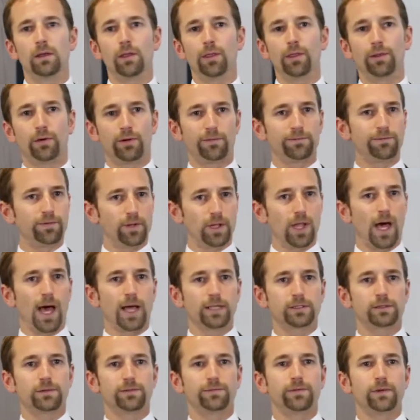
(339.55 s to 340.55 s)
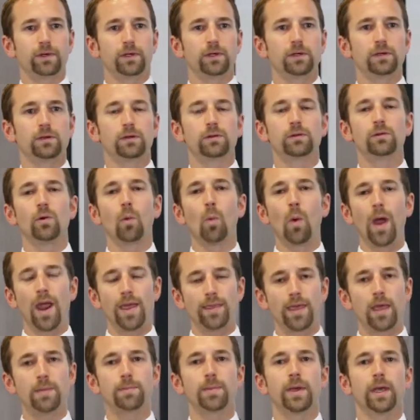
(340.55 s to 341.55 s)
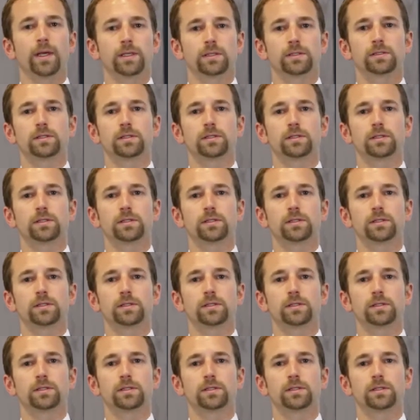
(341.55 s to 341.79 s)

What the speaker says: their philosophy, the way they pick